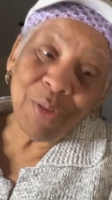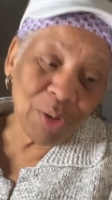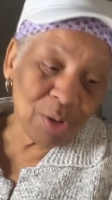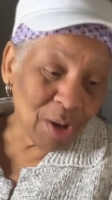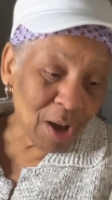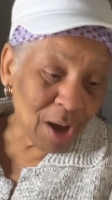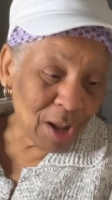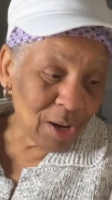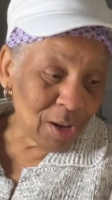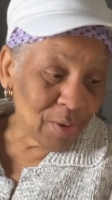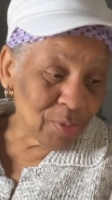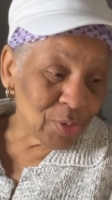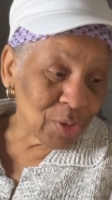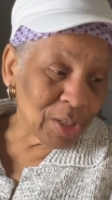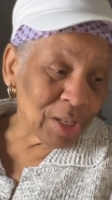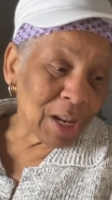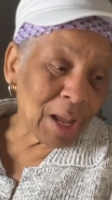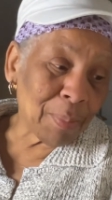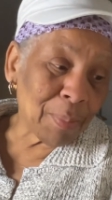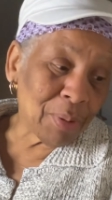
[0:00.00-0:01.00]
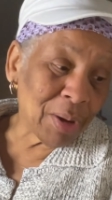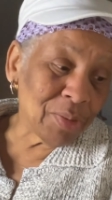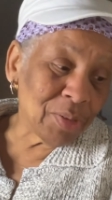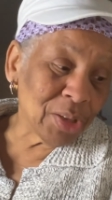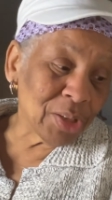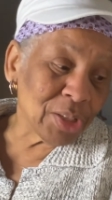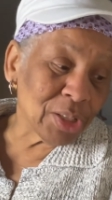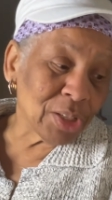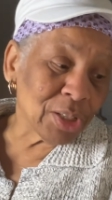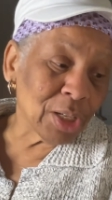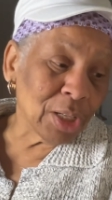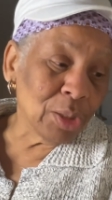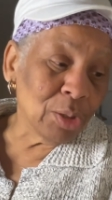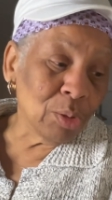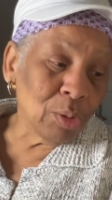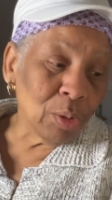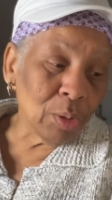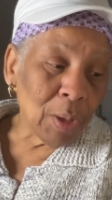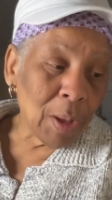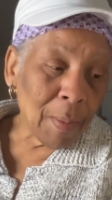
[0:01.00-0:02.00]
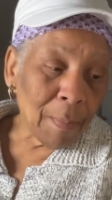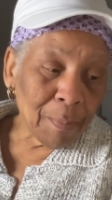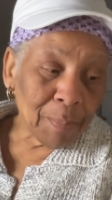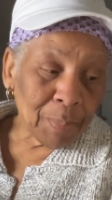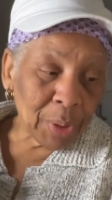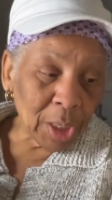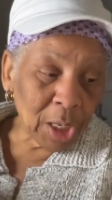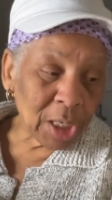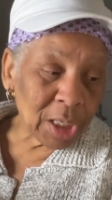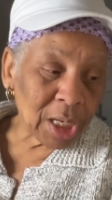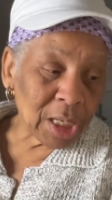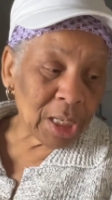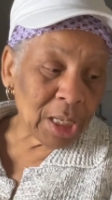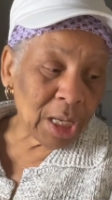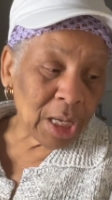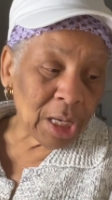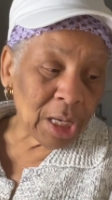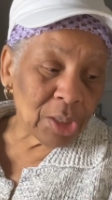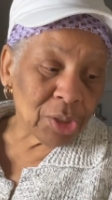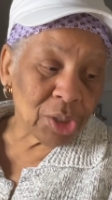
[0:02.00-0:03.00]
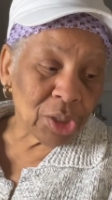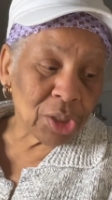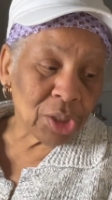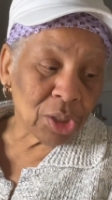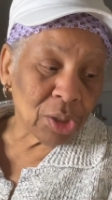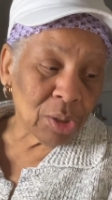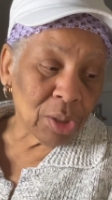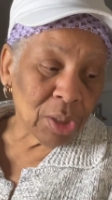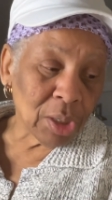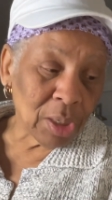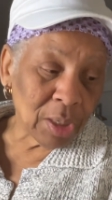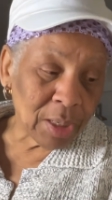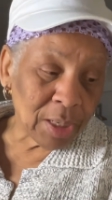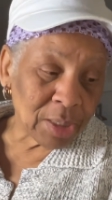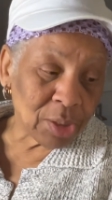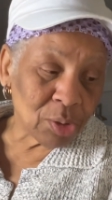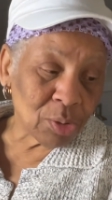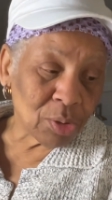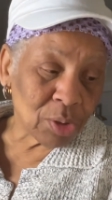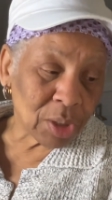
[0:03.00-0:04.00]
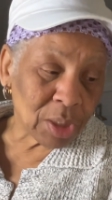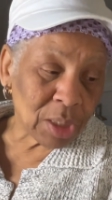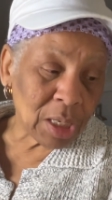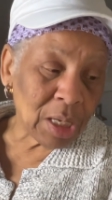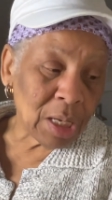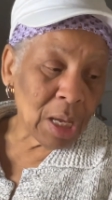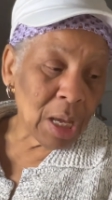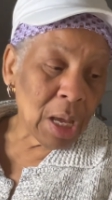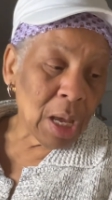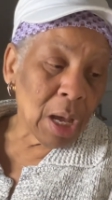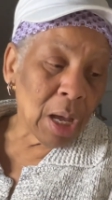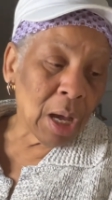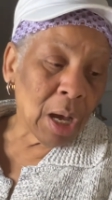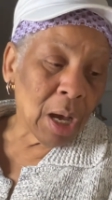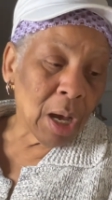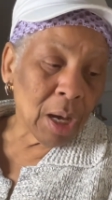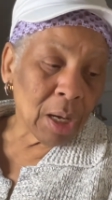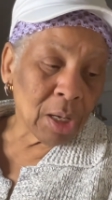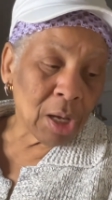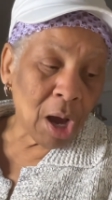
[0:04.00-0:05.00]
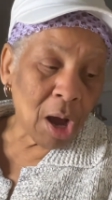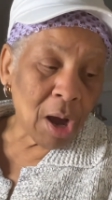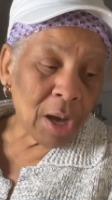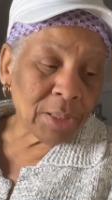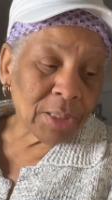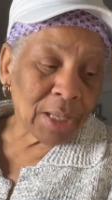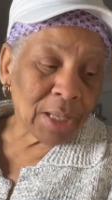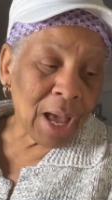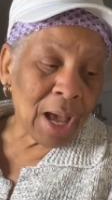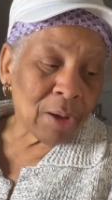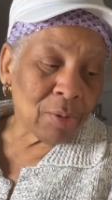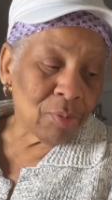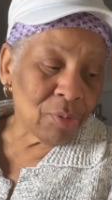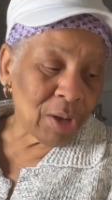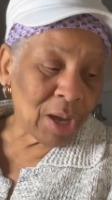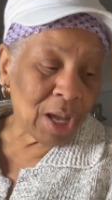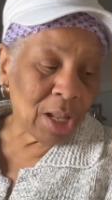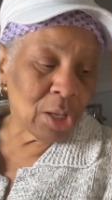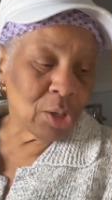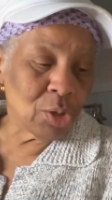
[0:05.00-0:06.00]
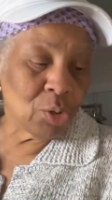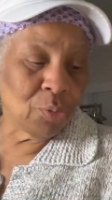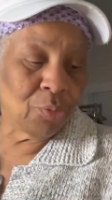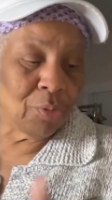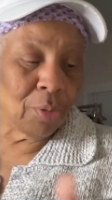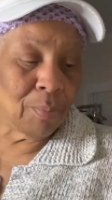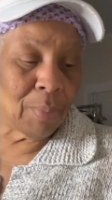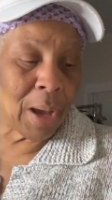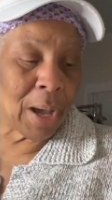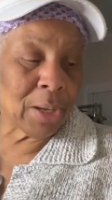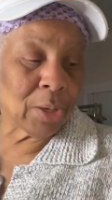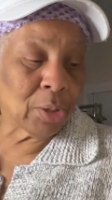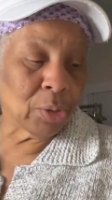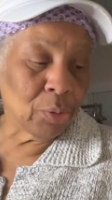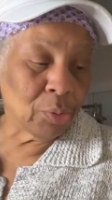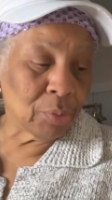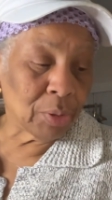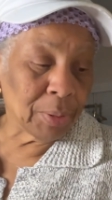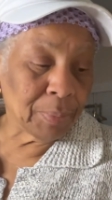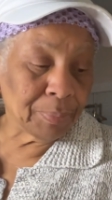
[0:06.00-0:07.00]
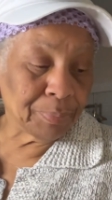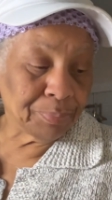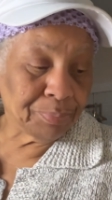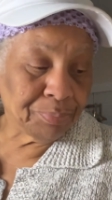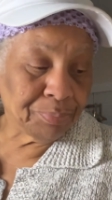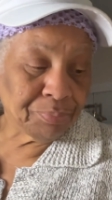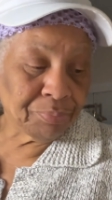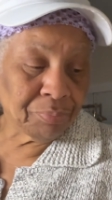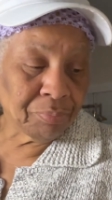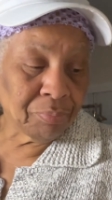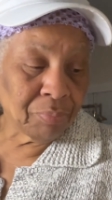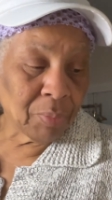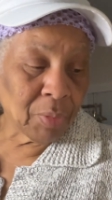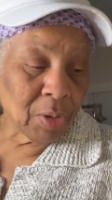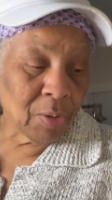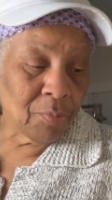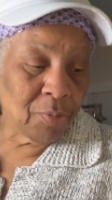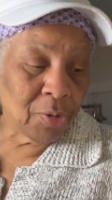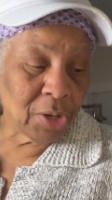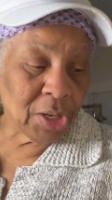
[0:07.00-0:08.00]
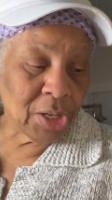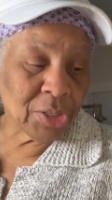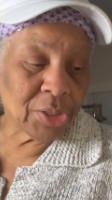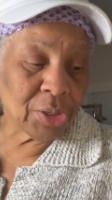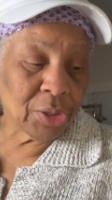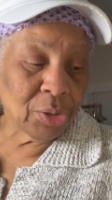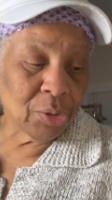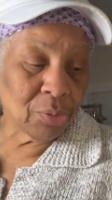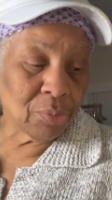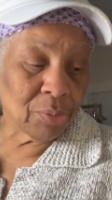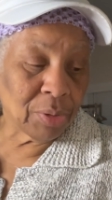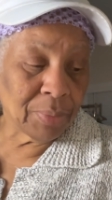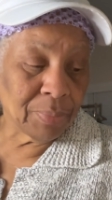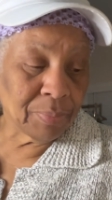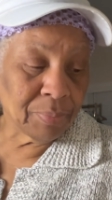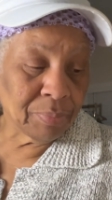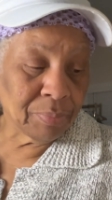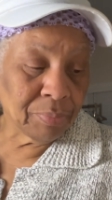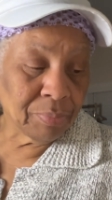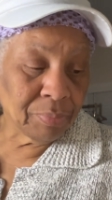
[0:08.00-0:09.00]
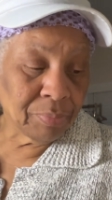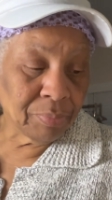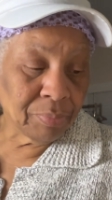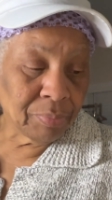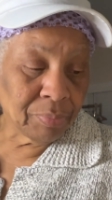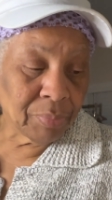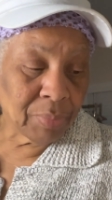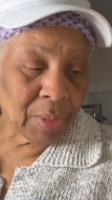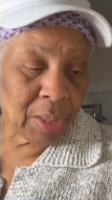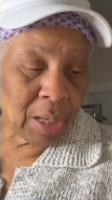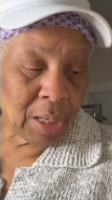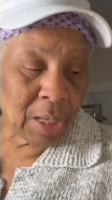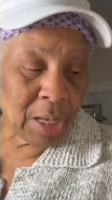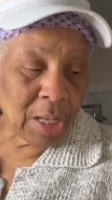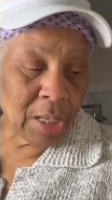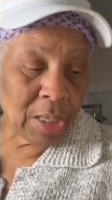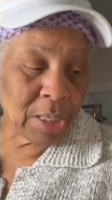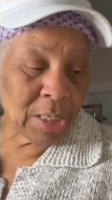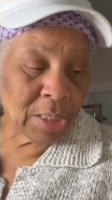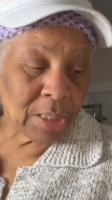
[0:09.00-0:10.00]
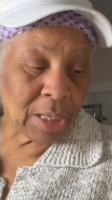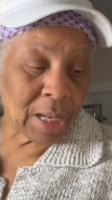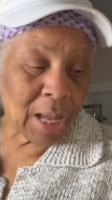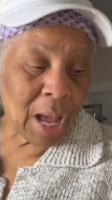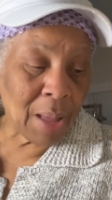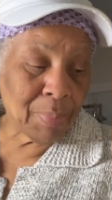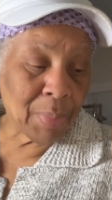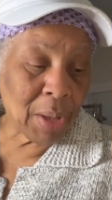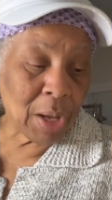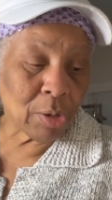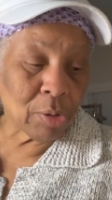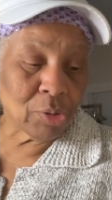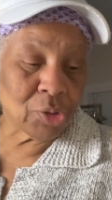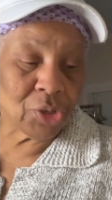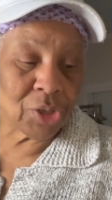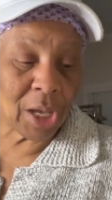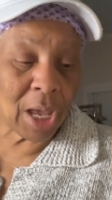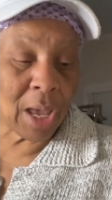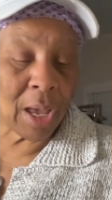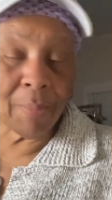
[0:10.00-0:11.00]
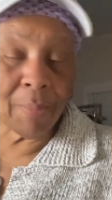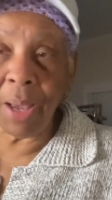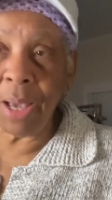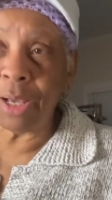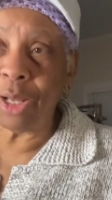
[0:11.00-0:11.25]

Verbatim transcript: you. God loves you. And I pray this is a little plug in here just to let you see. Uh, God said, I created you for my glory, for his glory. And he, he said, I'm not going to share my